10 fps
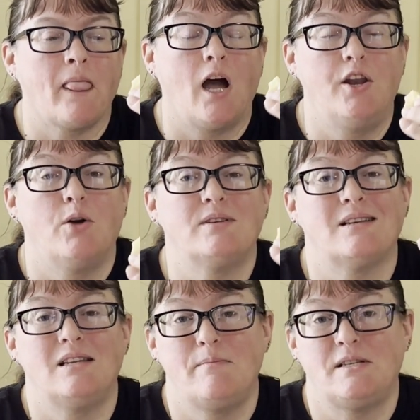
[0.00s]
I know it's
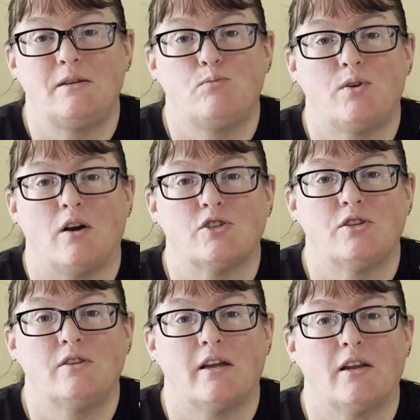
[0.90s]
a limited
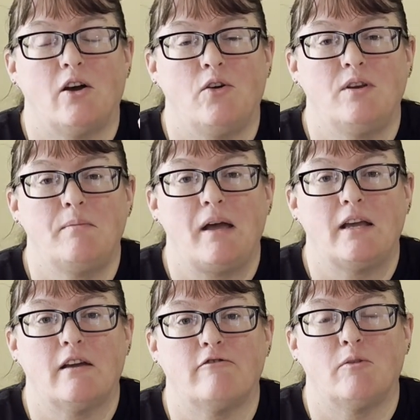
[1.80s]
production. They can only
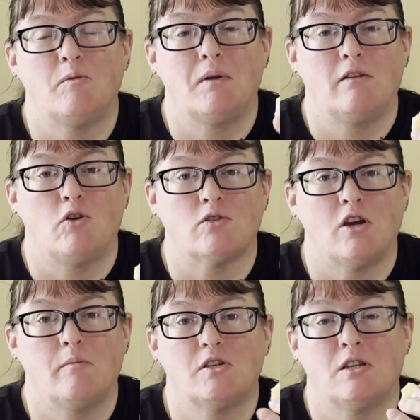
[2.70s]
make it from the middle of
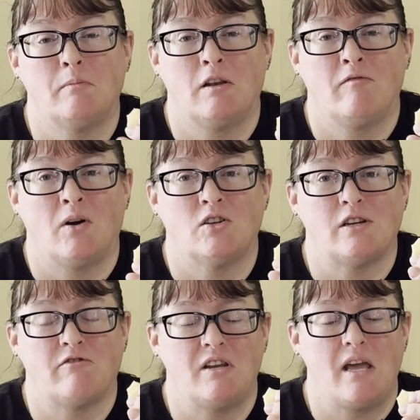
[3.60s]
October to the middle of March
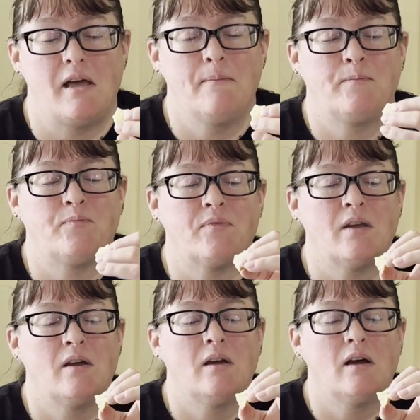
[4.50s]
every year.
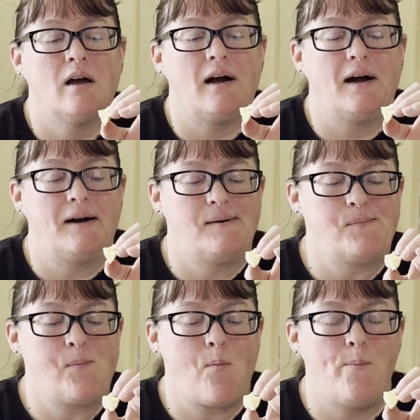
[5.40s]

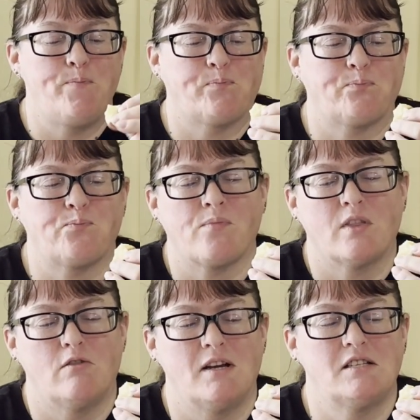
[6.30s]
The
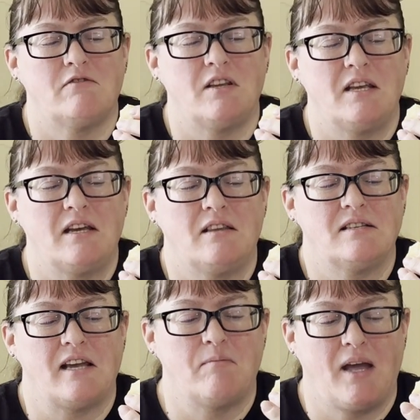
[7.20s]
rest of the year, the
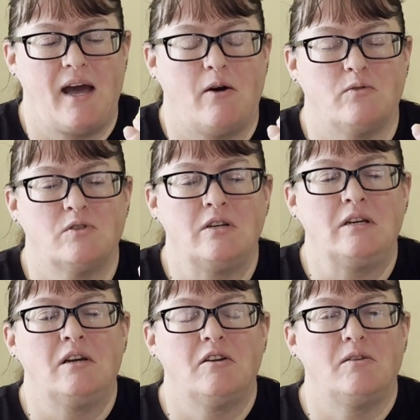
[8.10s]
same cows
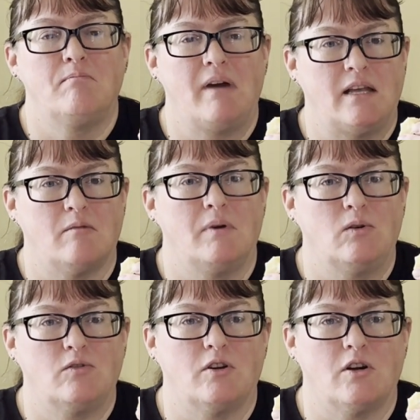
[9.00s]
make the
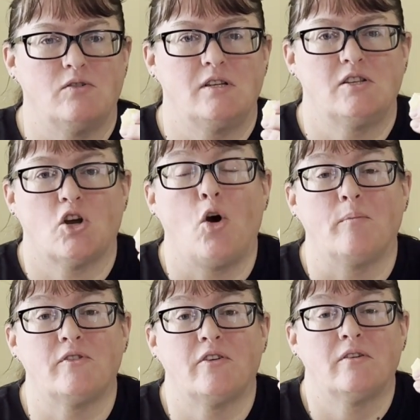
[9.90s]
milk that goes into
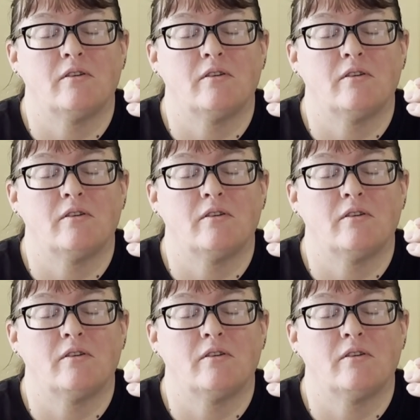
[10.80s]
Comte.